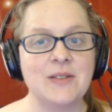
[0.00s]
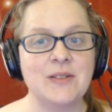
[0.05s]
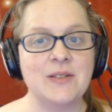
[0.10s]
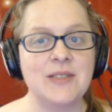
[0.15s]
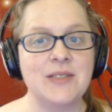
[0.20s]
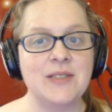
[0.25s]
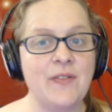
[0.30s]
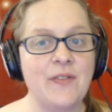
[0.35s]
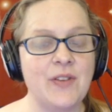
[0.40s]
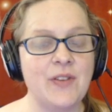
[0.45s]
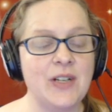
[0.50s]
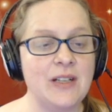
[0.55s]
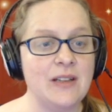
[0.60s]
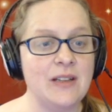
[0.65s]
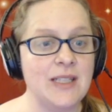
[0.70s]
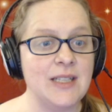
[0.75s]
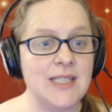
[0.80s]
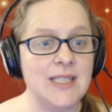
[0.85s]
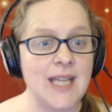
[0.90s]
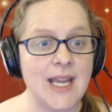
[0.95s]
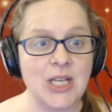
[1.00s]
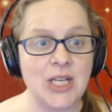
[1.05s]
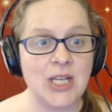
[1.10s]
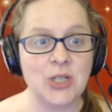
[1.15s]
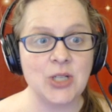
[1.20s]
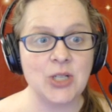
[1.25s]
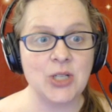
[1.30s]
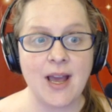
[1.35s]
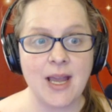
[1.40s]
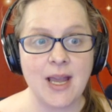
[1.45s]
So definitely
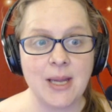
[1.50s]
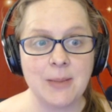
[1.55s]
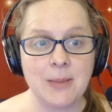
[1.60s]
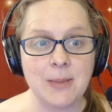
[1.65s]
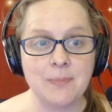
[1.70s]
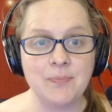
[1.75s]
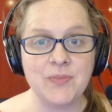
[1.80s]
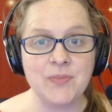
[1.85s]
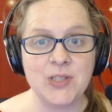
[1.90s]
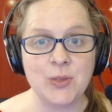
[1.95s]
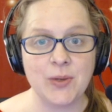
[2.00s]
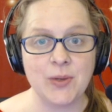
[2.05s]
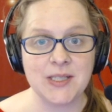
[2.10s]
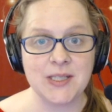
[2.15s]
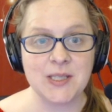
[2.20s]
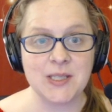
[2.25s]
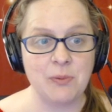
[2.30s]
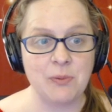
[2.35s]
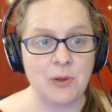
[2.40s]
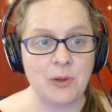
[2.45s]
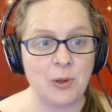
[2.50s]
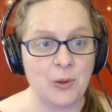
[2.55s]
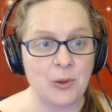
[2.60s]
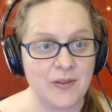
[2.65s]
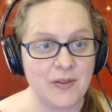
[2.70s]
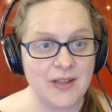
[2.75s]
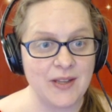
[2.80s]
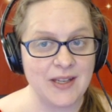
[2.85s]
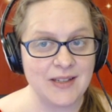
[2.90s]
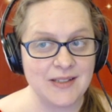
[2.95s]
take your time to
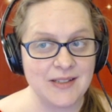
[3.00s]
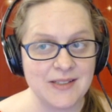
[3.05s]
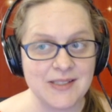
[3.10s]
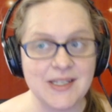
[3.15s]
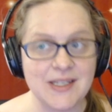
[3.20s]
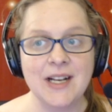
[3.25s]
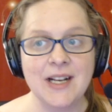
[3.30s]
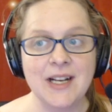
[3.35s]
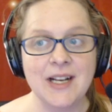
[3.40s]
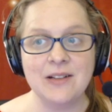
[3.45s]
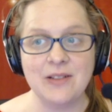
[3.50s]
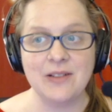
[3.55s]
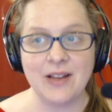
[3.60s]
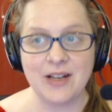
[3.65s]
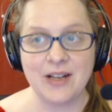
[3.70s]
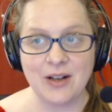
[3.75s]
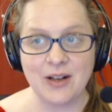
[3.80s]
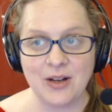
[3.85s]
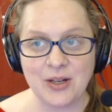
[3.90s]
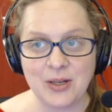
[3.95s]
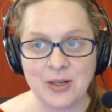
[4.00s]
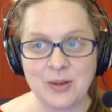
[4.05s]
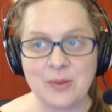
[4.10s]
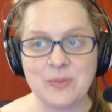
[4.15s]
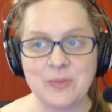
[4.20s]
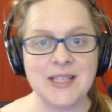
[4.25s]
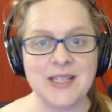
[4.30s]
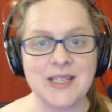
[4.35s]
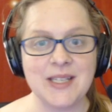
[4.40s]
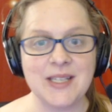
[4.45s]
explore these, click on
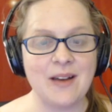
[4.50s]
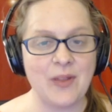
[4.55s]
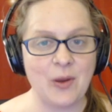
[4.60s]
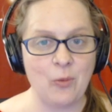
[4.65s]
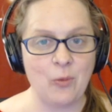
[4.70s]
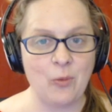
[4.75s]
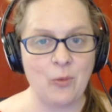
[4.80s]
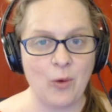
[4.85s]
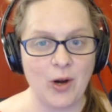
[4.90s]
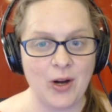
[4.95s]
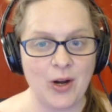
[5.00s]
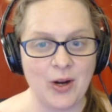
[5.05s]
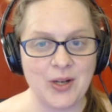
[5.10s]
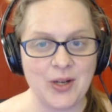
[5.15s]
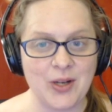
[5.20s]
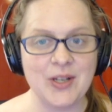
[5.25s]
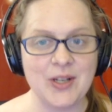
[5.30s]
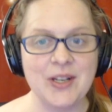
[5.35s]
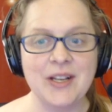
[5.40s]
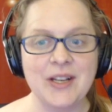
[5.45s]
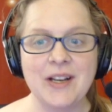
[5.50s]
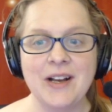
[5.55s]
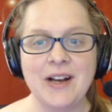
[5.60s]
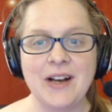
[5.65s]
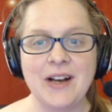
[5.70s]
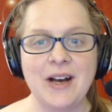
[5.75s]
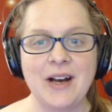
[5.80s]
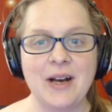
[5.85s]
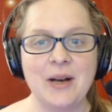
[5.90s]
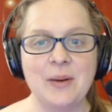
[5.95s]
them, see how they work,
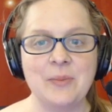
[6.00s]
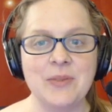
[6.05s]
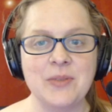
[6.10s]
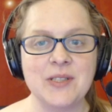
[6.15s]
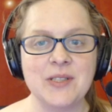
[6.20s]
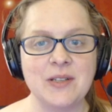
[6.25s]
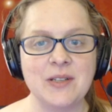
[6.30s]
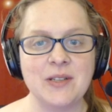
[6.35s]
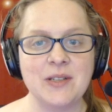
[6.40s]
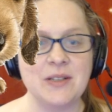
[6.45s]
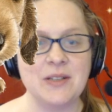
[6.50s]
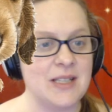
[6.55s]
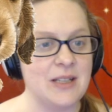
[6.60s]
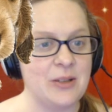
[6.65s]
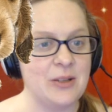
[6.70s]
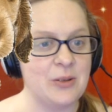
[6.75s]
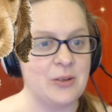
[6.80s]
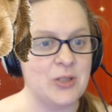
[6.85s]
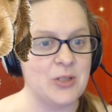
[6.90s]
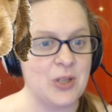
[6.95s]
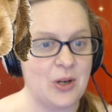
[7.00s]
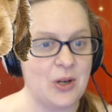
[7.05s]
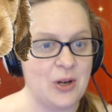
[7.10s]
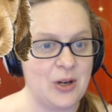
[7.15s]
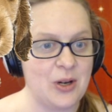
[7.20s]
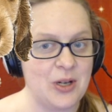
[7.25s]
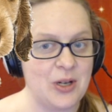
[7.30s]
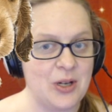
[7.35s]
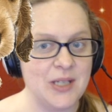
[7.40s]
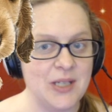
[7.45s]
um, so here's the little
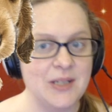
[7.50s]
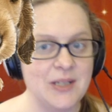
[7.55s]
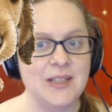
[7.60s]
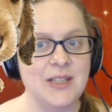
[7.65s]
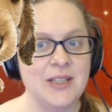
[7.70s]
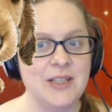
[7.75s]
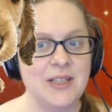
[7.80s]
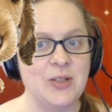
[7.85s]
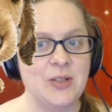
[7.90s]
dog.